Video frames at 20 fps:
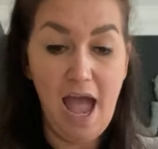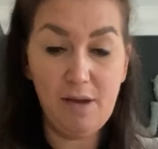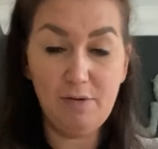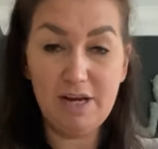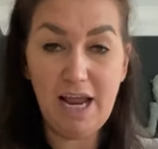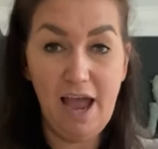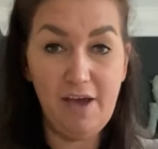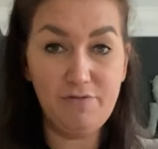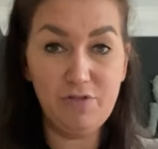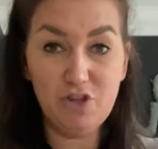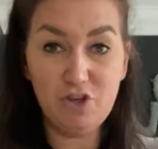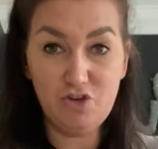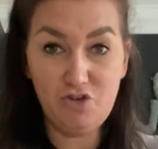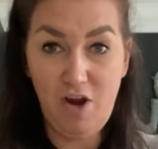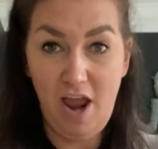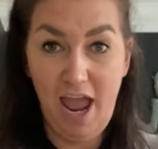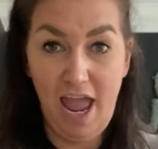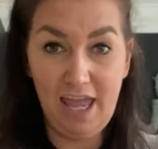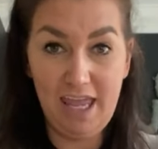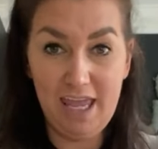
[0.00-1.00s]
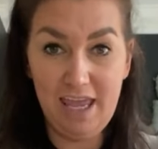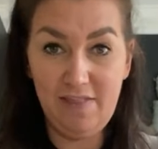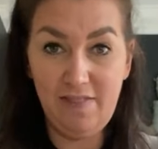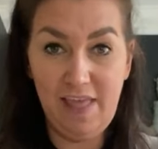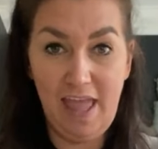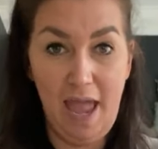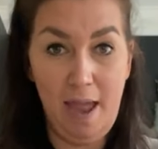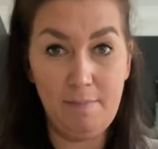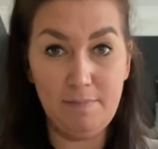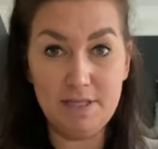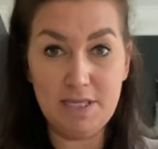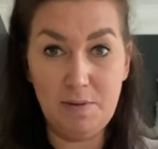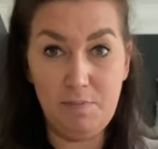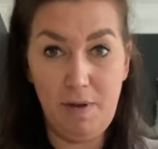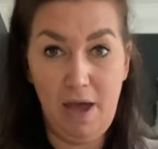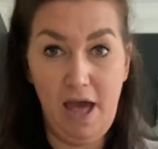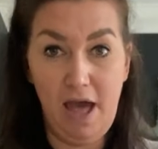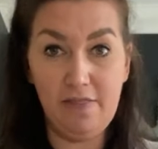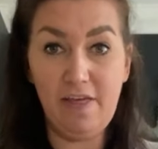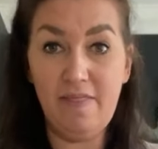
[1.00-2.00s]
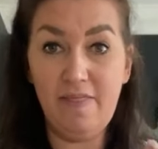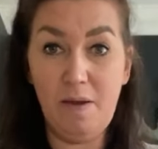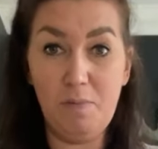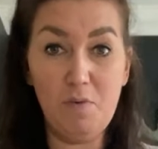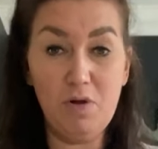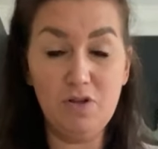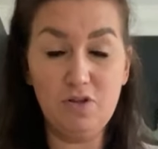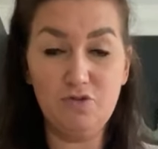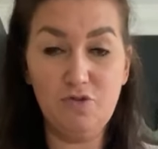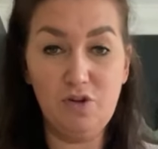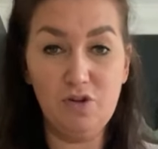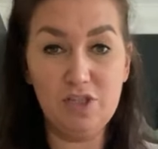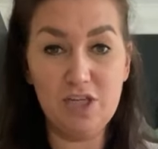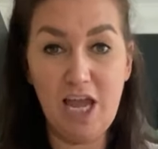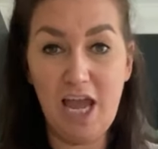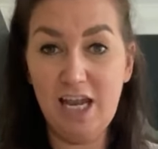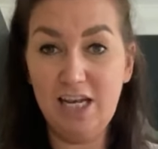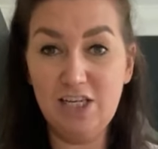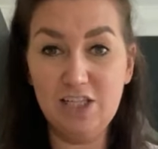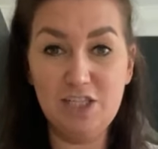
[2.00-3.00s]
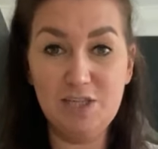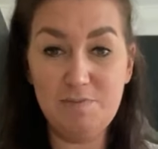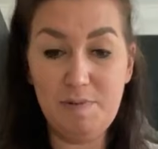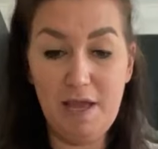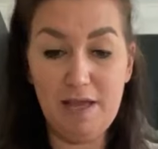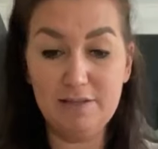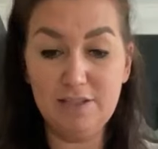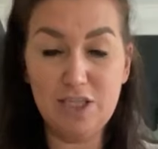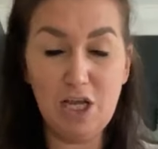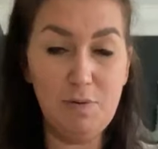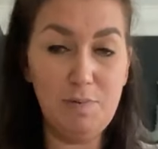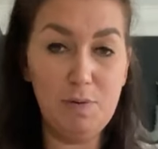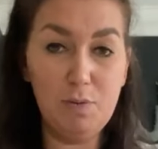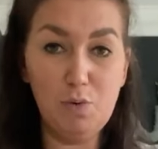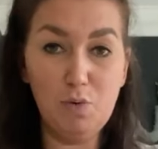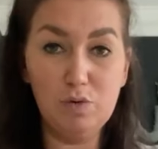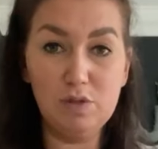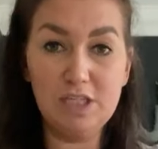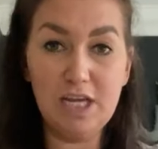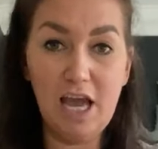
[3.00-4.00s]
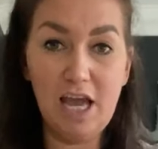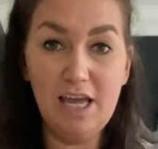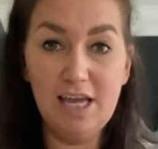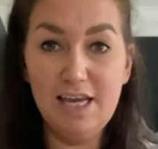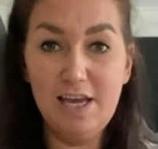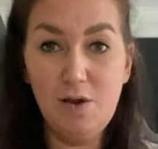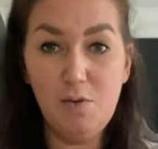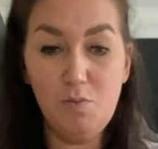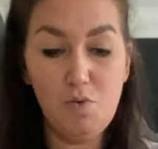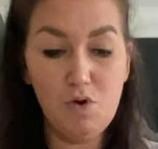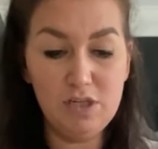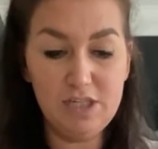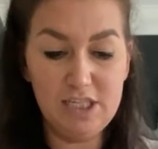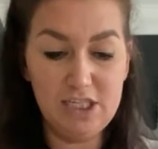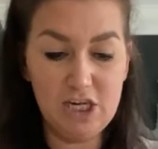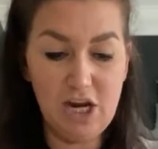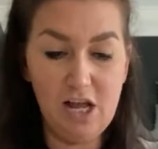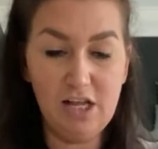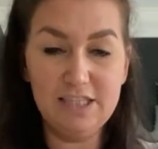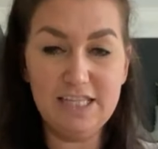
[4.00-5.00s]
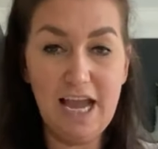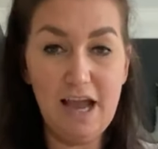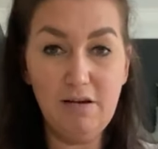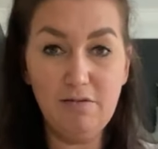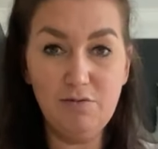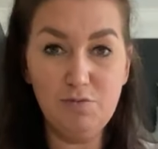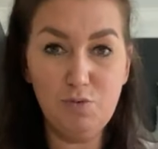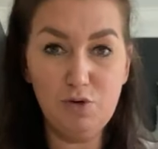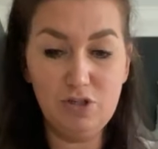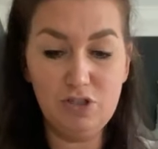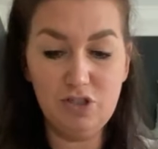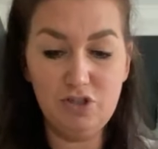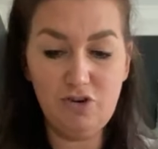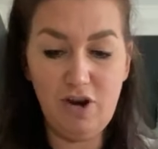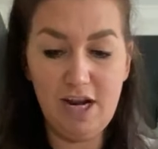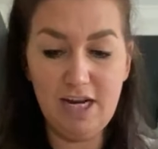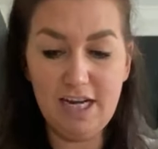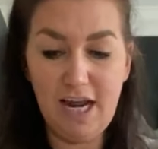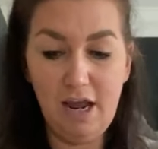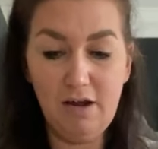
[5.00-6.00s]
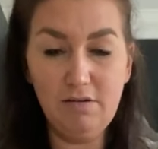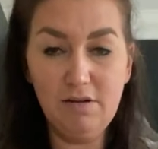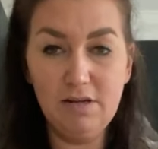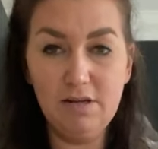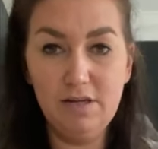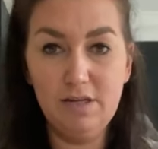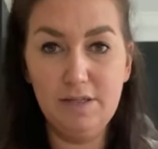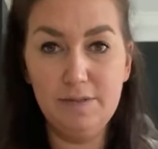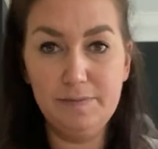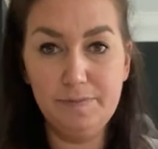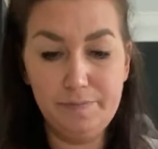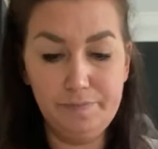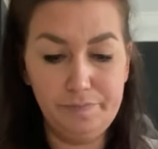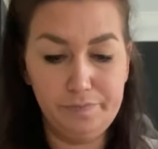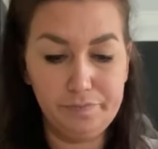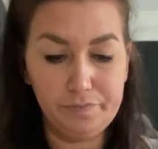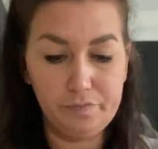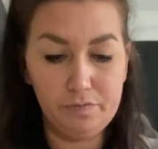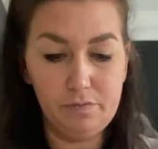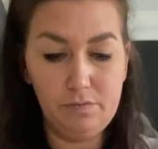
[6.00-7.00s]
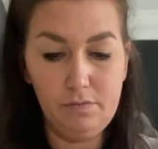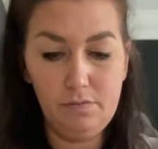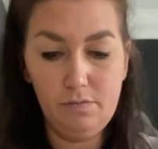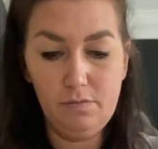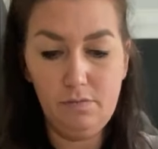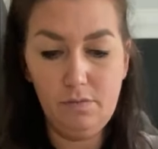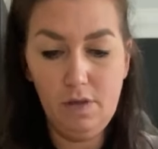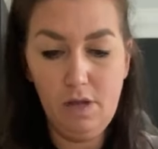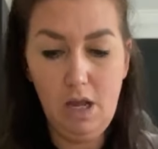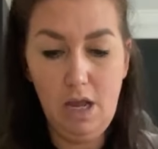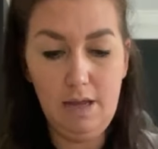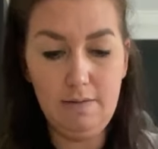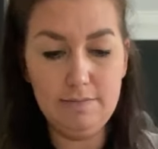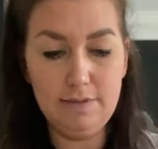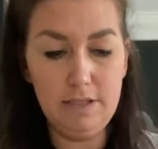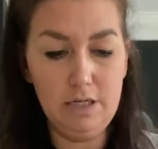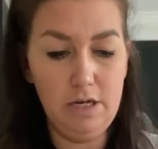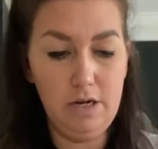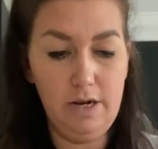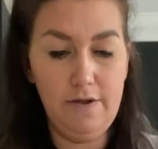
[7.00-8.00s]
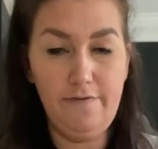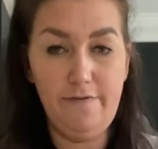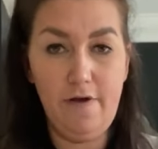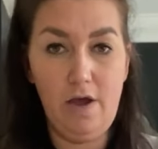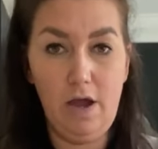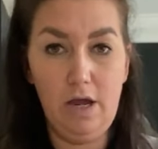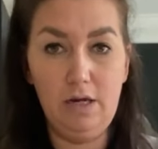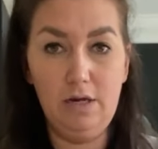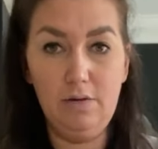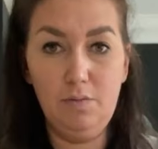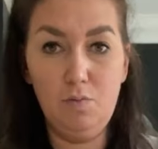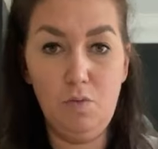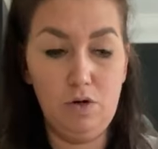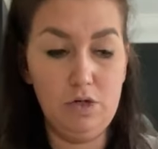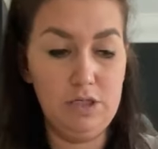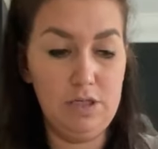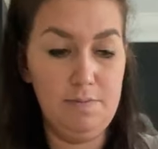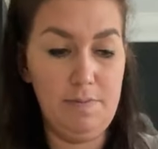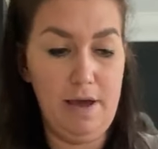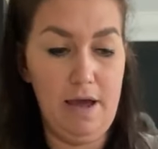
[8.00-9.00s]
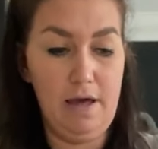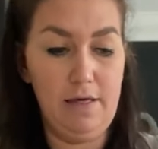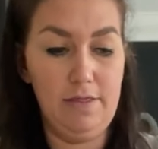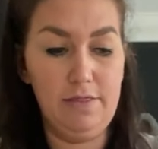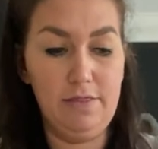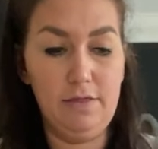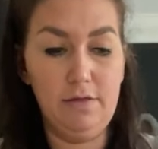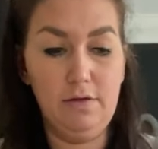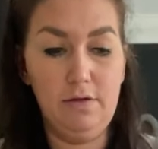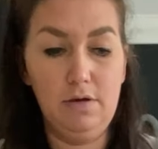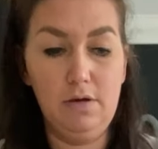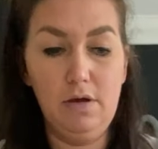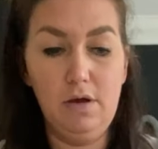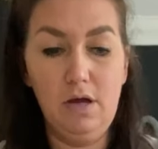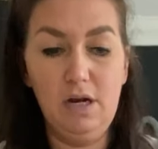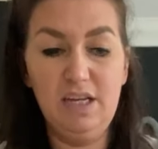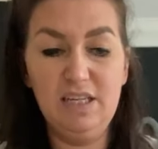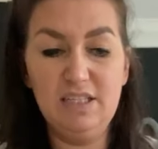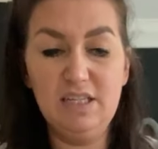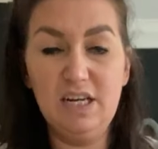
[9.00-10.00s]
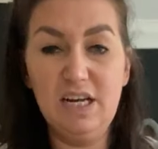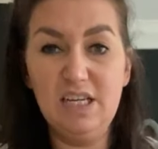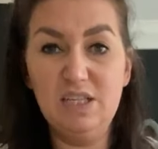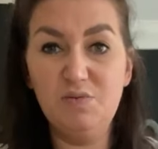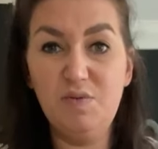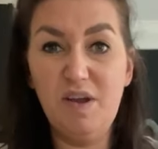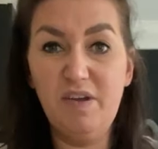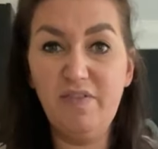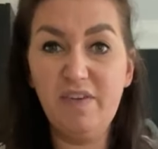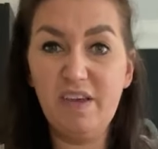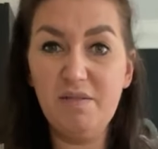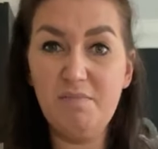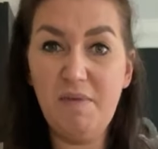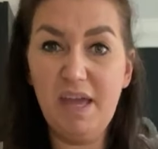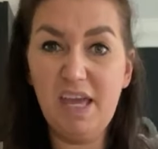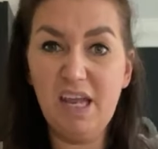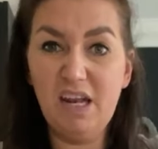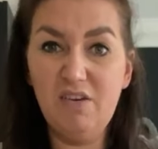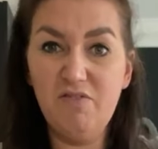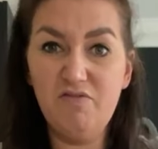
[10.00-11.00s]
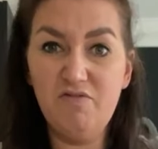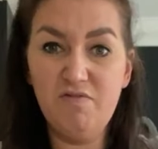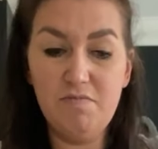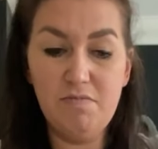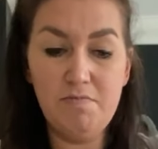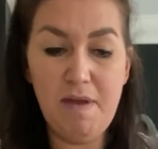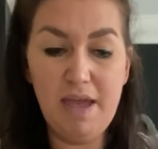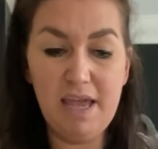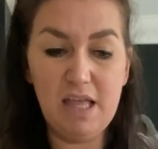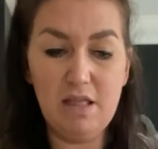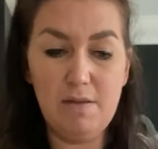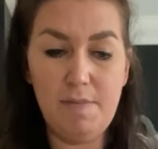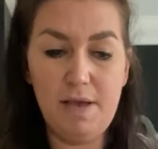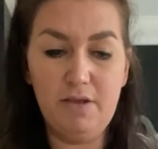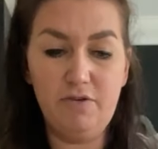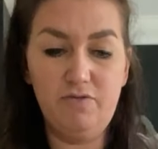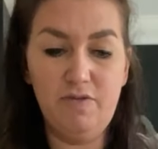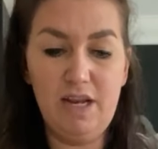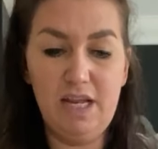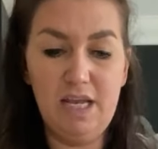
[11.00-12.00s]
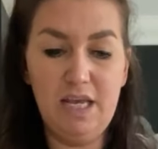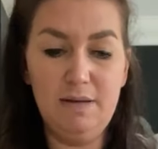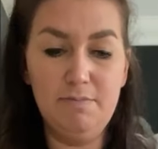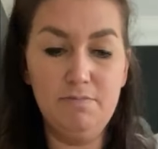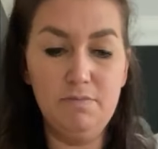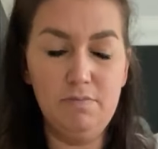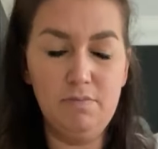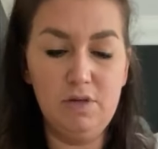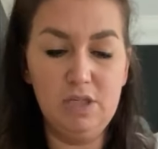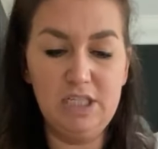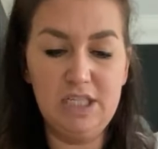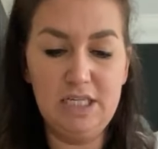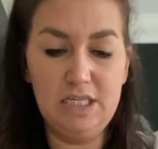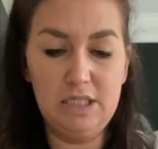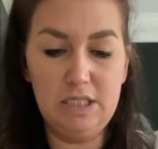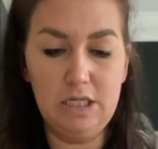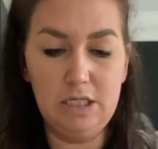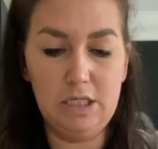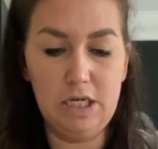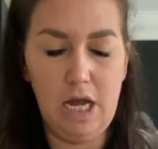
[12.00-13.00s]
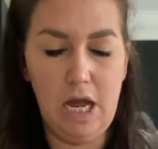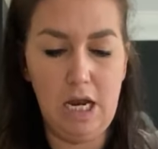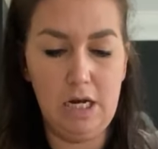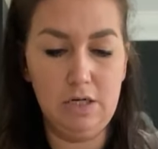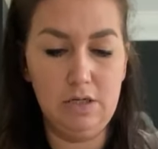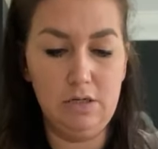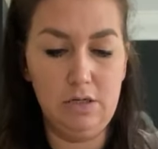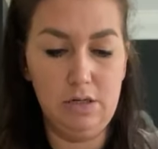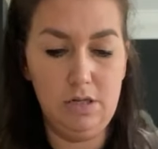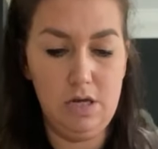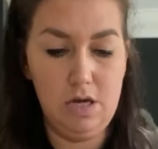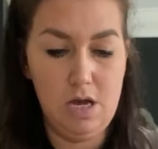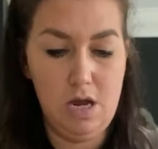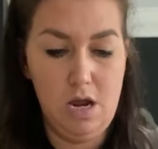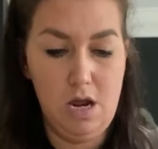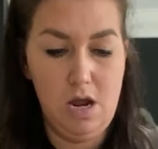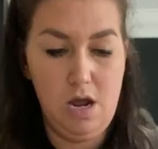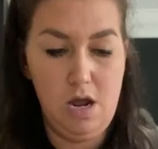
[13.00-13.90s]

I would have the tray in the empty bath, and then once we're all done, just a bit of soapy water, wash the child down, wash the tray down. Absolutely fine. Wash the bath. And it's a nice way of making the mess really much easier to handle